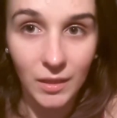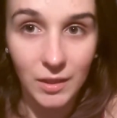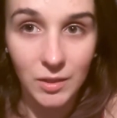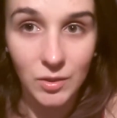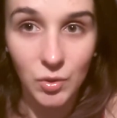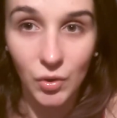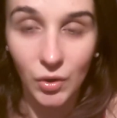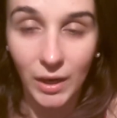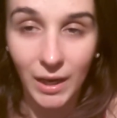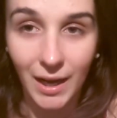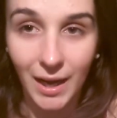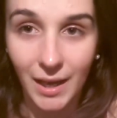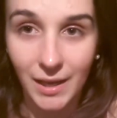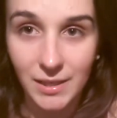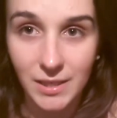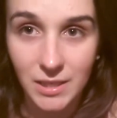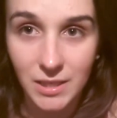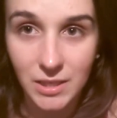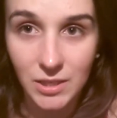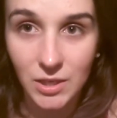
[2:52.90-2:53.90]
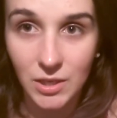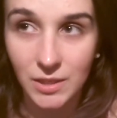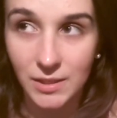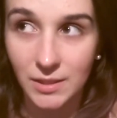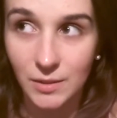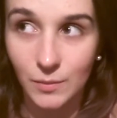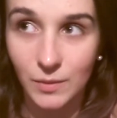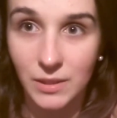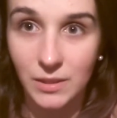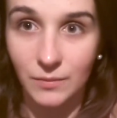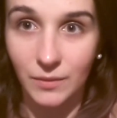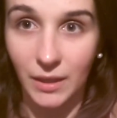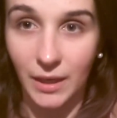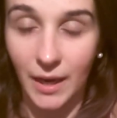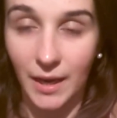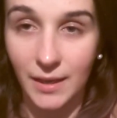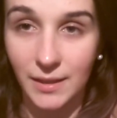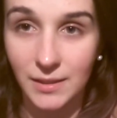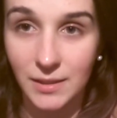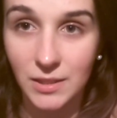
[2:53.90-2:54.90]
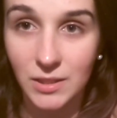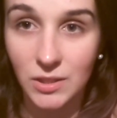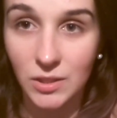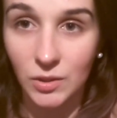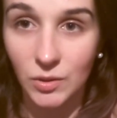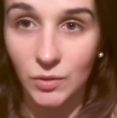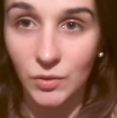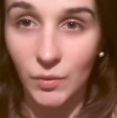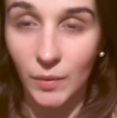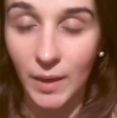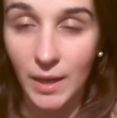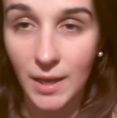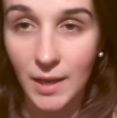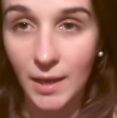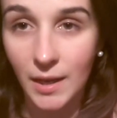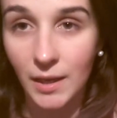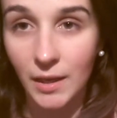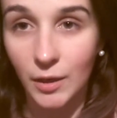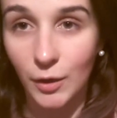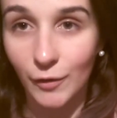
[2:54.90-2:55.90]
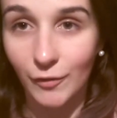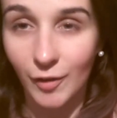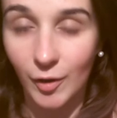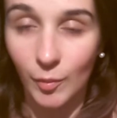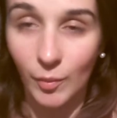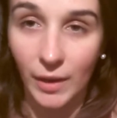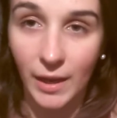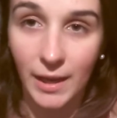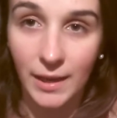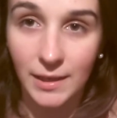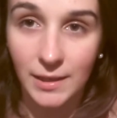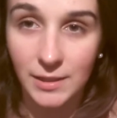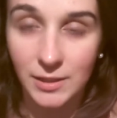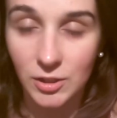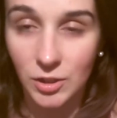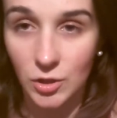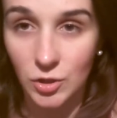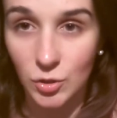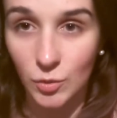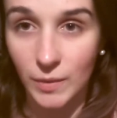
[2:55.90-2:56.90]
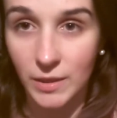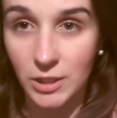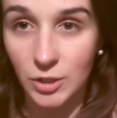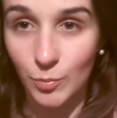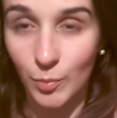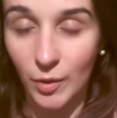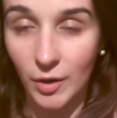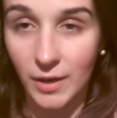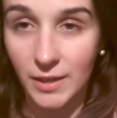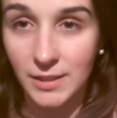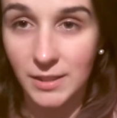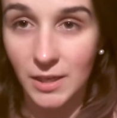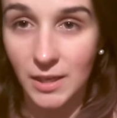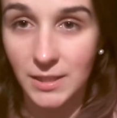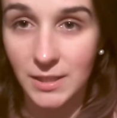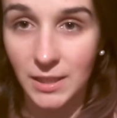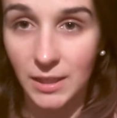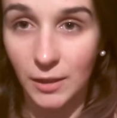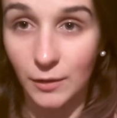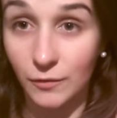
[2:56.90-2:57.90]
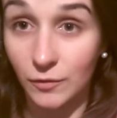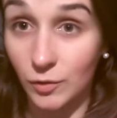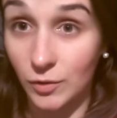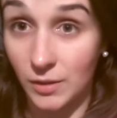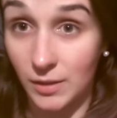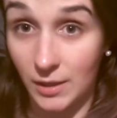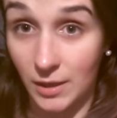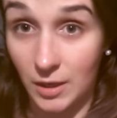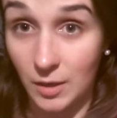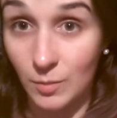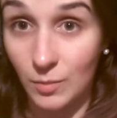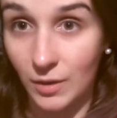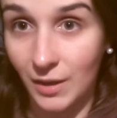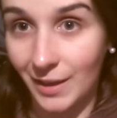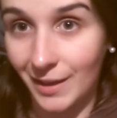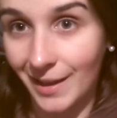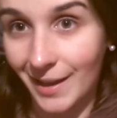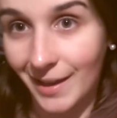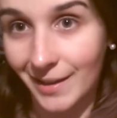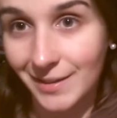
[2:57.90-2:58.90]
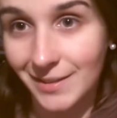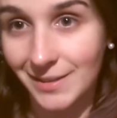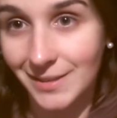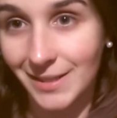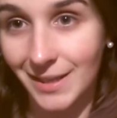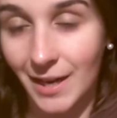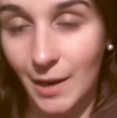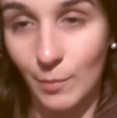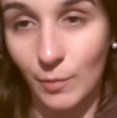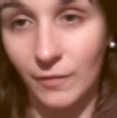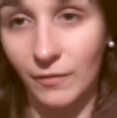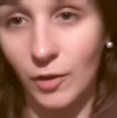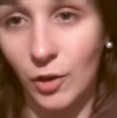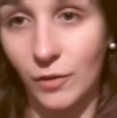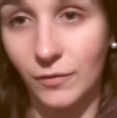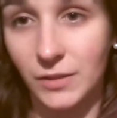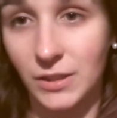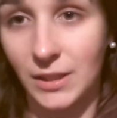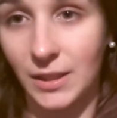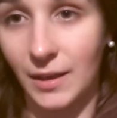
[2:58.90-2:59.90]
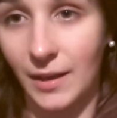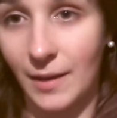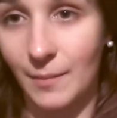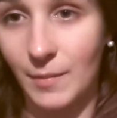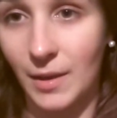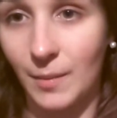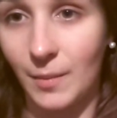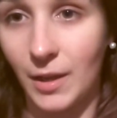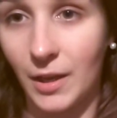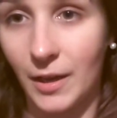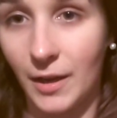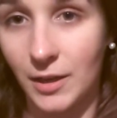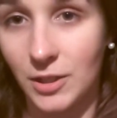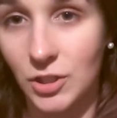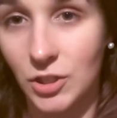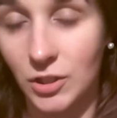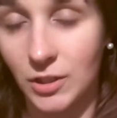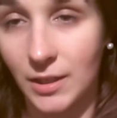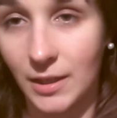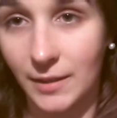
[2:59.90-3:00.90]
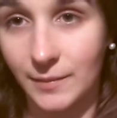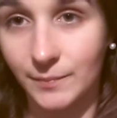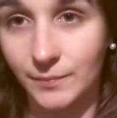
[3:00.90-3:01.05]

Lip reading: talk at lunch because it was in regards to, you know, if I had a social enterprise idea for the community gardens that I'm involved in, like maybe I should,